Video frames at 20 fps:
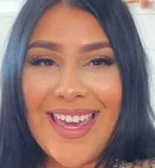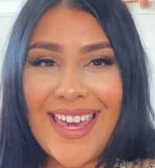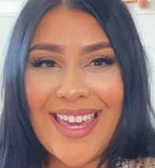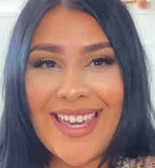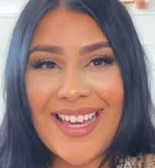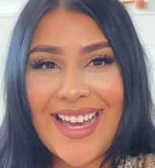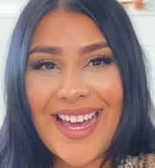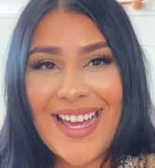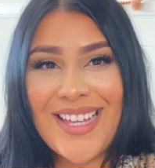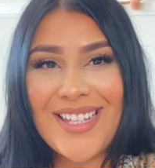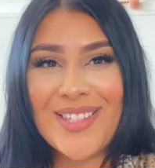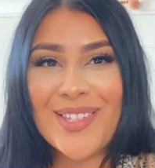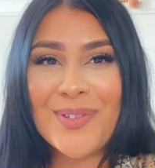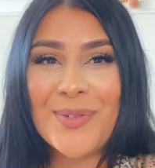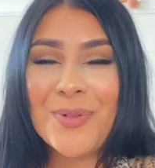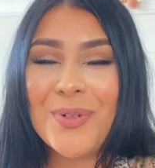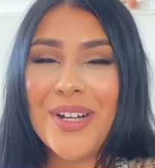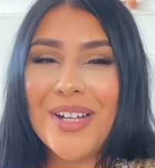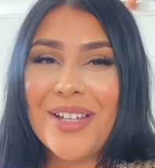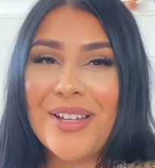hey guys
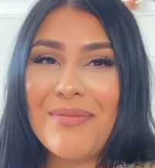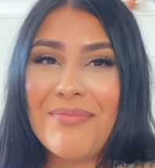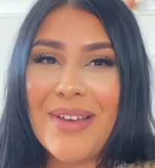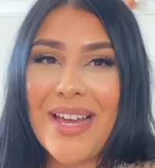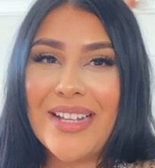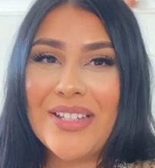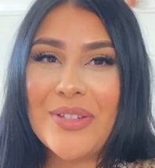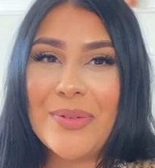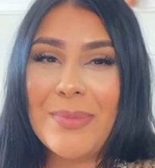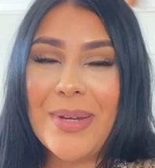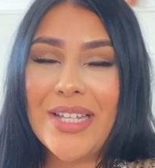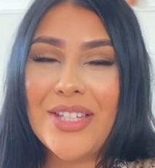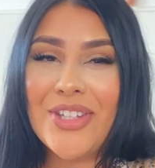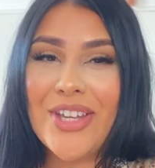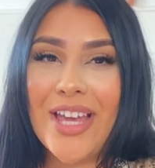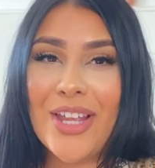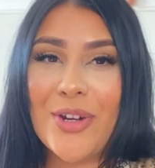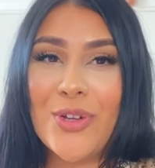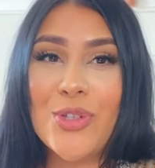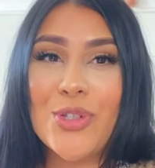welcome back to my
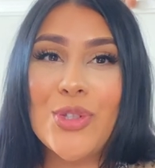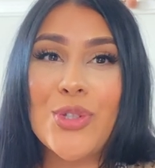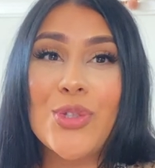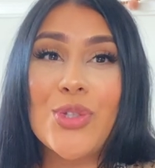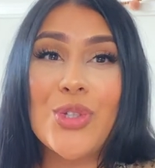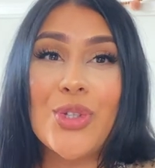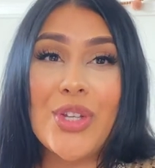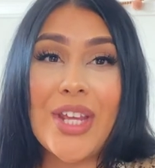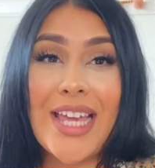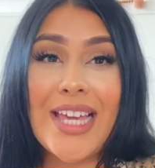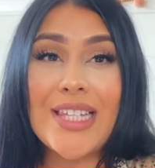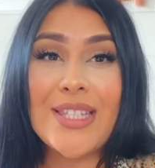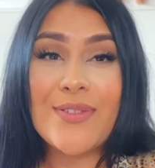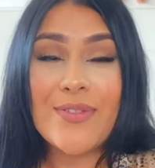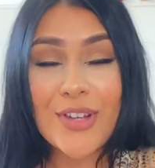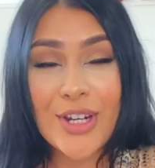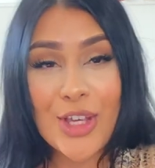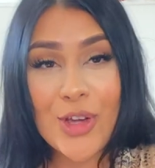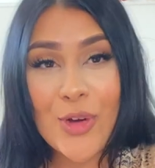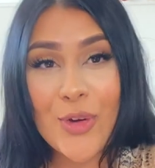channel so today's
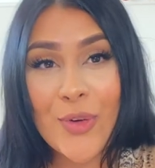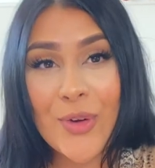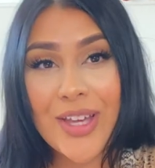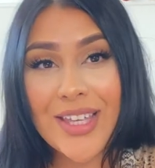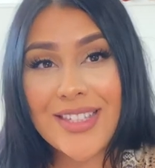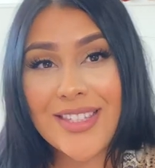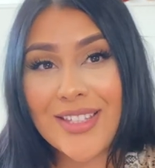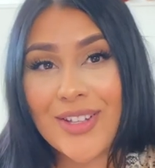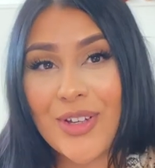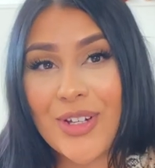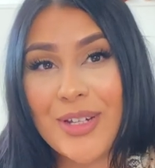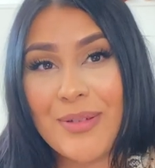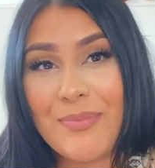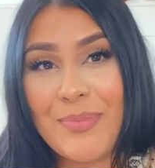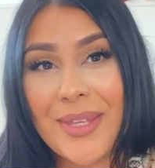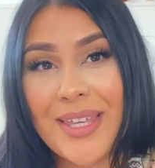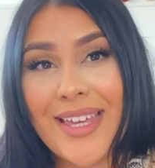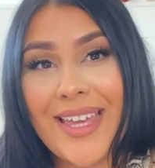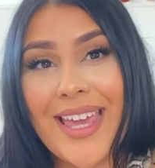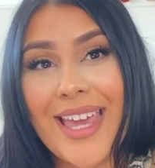video is gonna
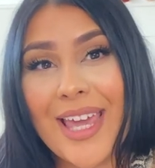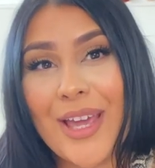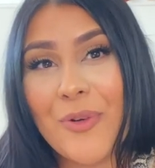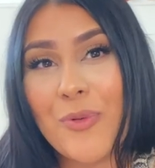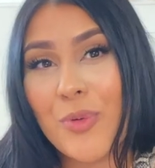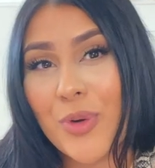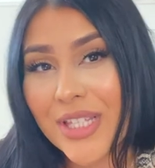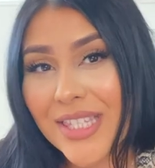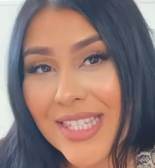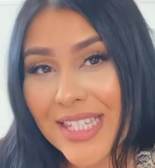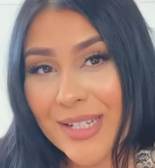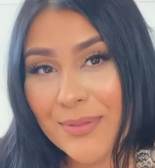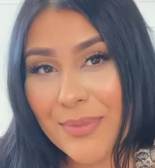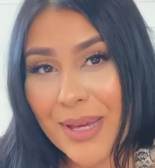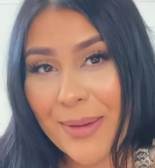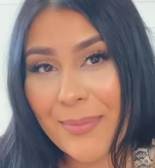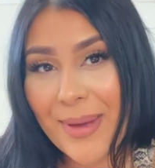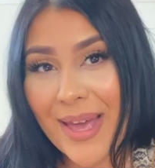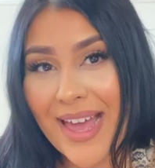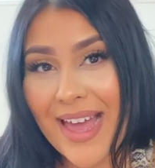be a what's in
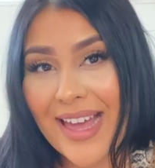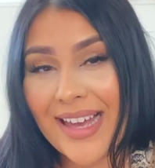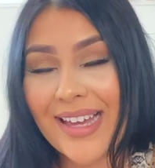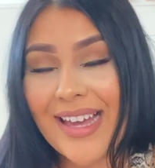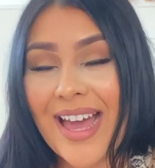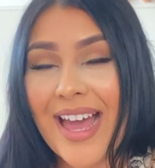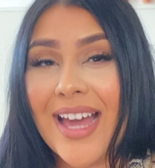my bag